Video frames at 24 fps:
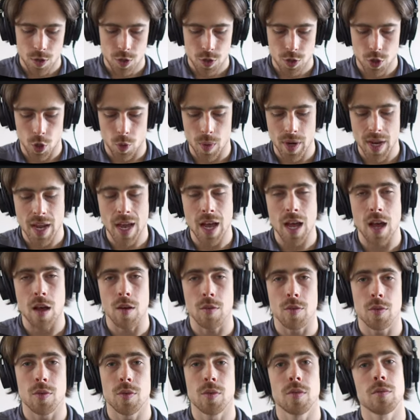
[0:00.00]
So we
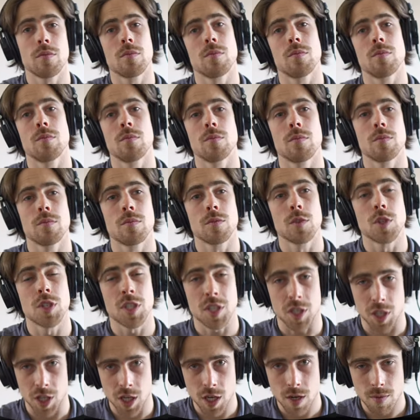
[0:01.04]
have the
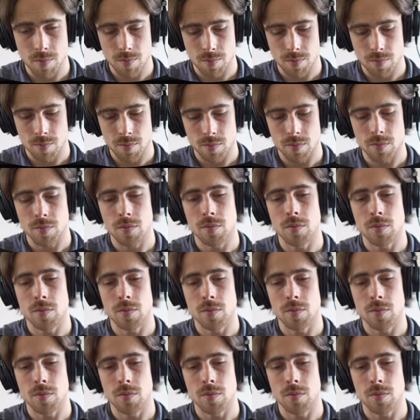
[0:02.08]
C,